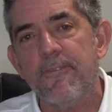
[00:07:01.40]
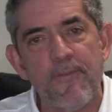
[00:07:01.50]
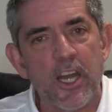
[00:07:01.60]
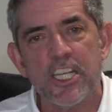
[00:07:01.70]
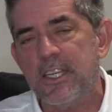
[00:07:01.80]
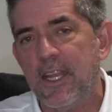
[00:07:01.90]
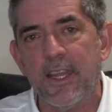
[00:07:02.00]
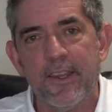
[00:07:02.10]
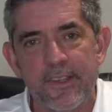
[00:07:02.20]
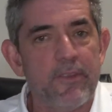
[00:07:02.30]
a
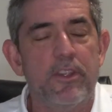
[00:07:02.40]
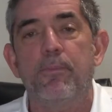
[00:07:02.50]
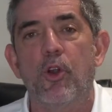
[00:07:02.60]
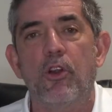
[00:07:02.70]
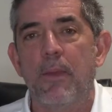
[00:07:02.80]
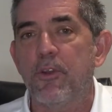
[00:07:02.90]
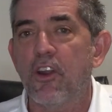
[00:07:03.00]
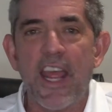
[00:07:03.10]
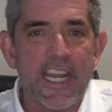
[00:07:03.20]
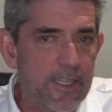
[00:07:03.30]
functioning safety program, you're
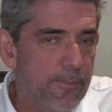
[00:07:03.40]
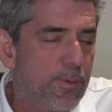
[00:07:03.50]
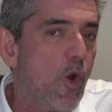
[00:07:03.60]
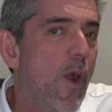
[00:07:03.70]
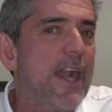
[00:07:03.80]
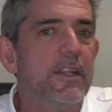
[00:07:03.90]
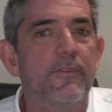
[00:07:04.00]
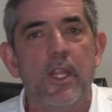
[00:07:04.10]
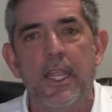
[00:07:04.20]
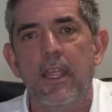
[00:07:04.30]
not actually
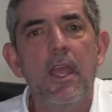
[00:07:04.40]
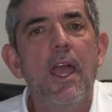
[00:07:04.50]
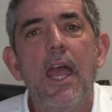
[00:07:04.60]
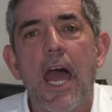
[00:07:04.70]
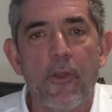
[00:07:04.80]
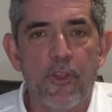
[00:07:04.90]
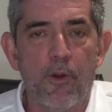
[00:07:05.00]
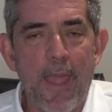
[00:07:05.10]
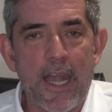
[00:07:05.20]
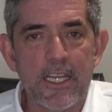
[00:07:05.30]
proactively out there
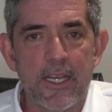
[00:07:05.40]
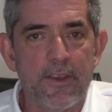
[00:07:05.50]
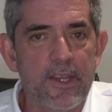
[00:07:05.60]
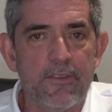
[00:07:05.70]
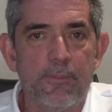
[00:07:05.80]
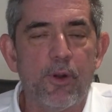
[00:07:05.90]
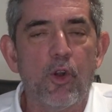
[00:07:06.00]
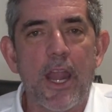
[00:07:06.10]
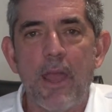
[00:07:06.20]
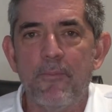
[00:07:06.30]
managing a safety
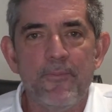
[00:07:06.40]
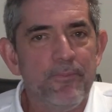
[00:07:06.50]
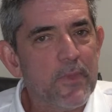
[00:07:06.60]
program,